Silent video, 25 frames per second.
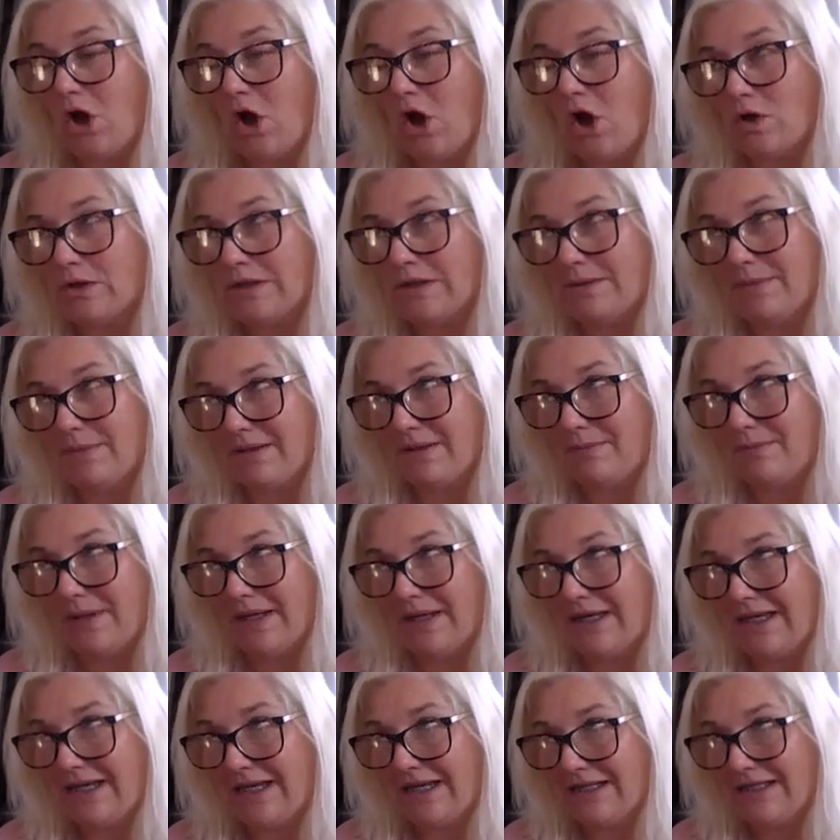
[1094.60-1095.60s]
Cosmic
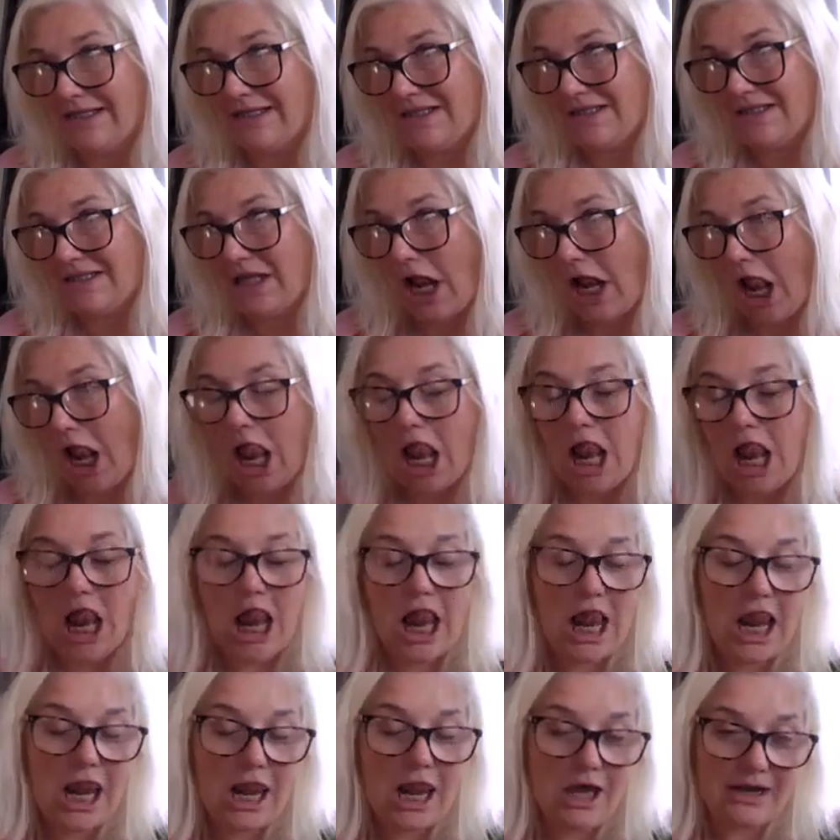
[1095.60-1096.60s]
beings,
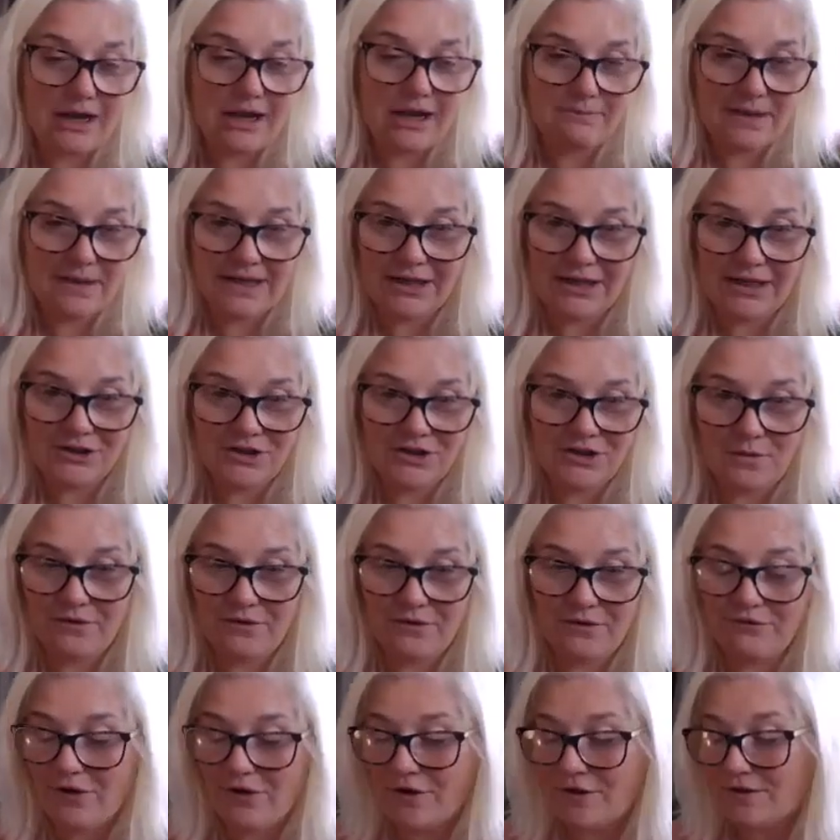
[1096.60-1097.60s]
light beings,
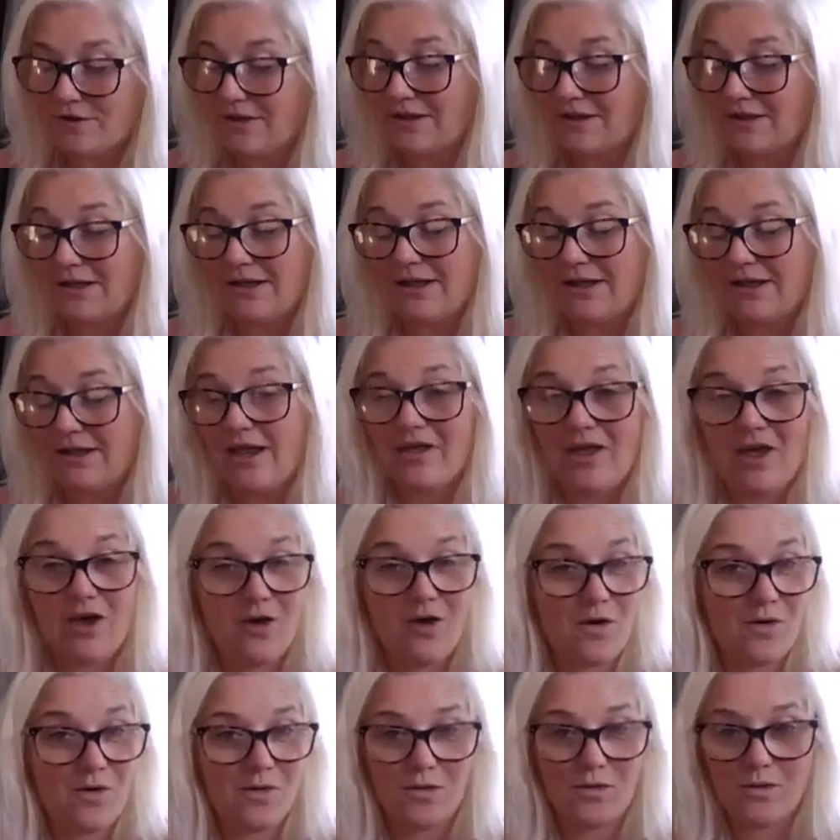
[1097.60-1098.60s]
UFOs is another
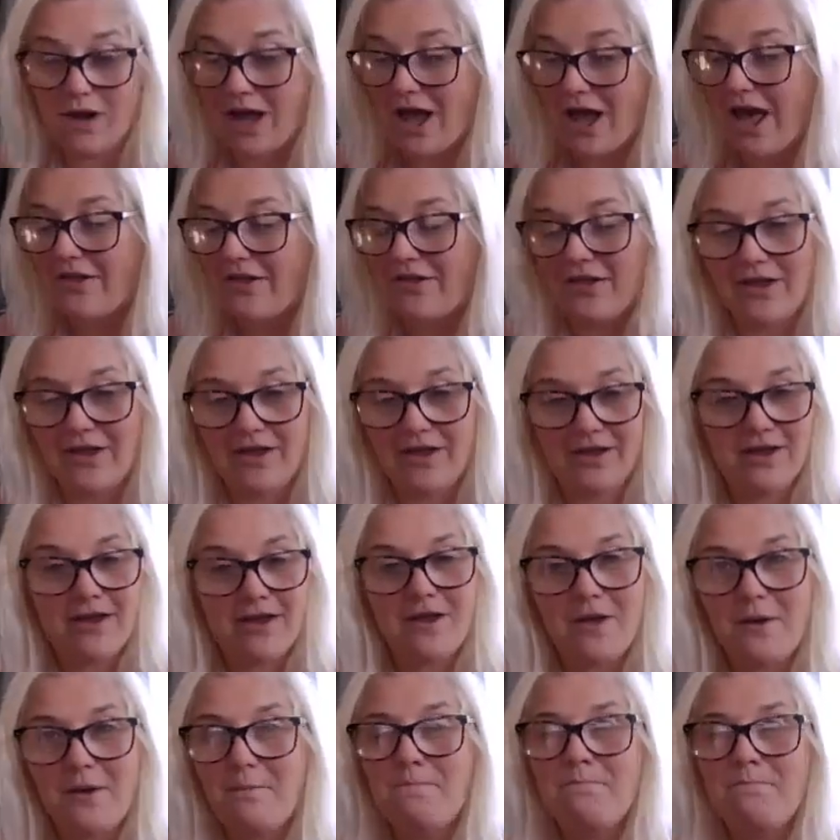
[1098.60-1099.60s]
whole other
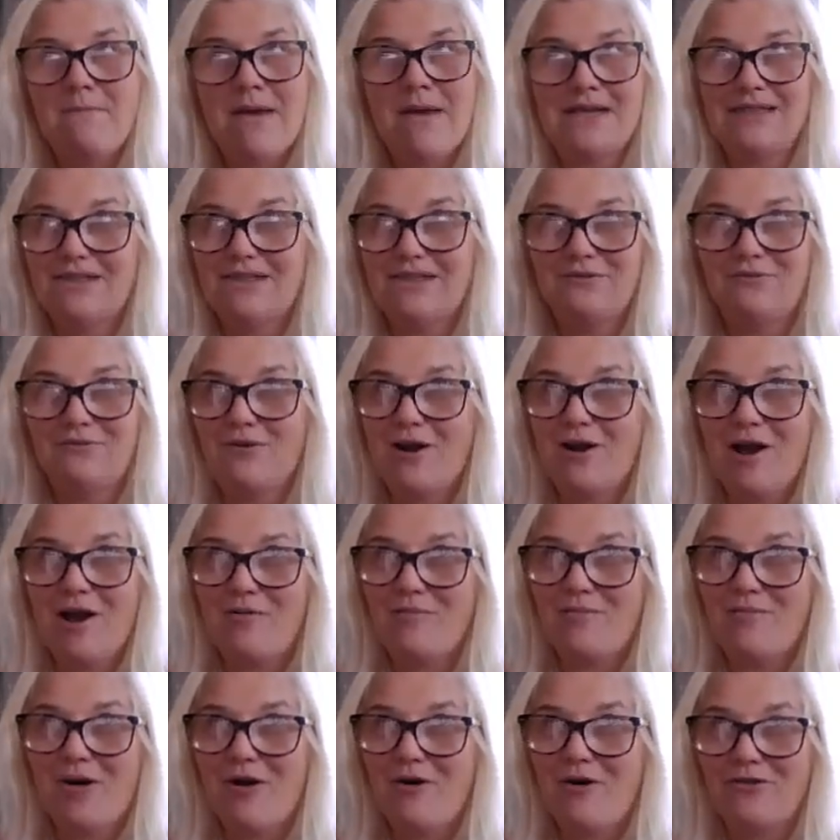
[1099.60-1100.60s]
massive
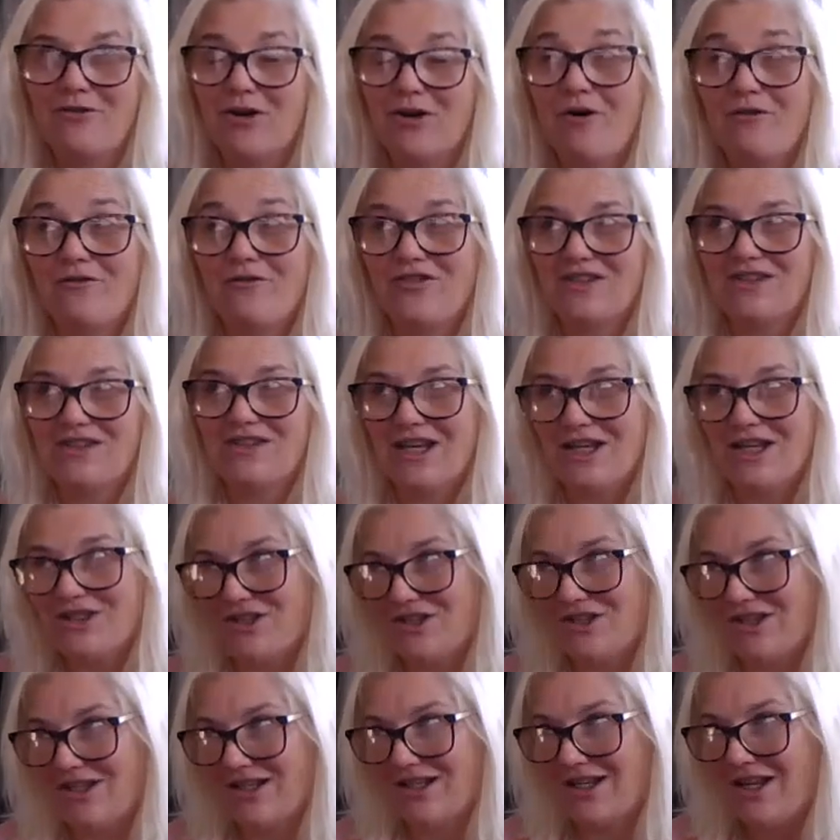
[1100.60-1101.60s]
realm of a
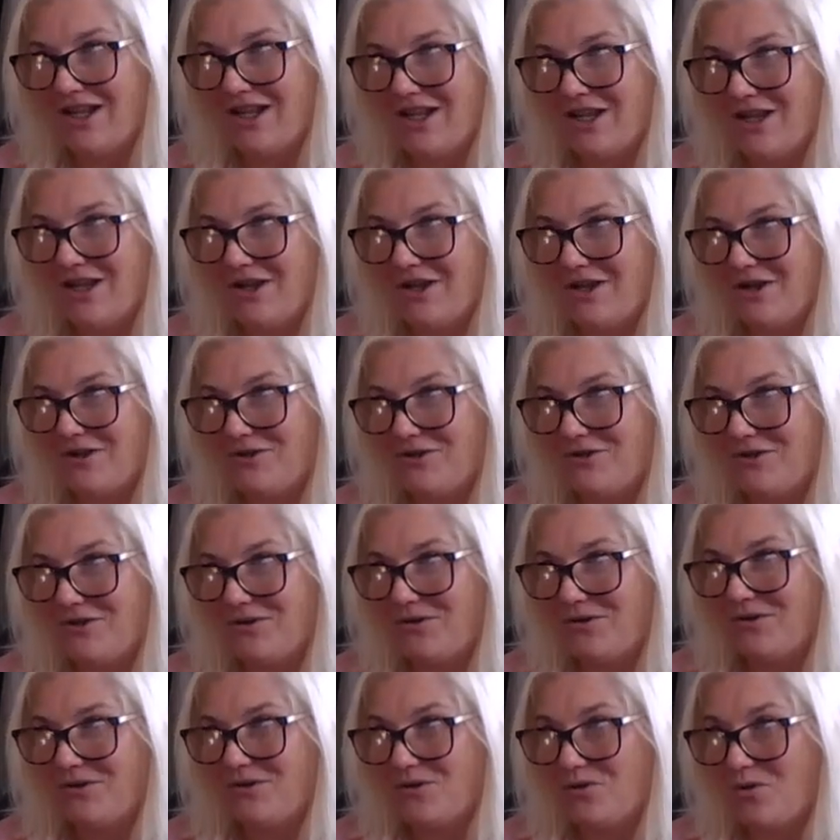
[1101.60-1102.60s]
conversation
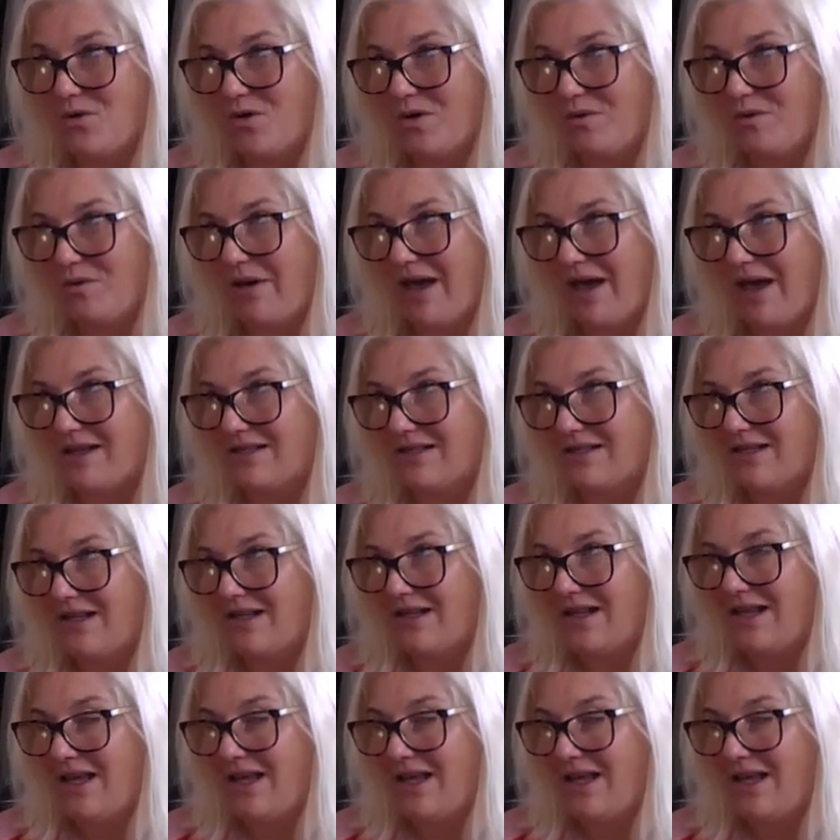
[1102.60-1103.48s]
to talk about.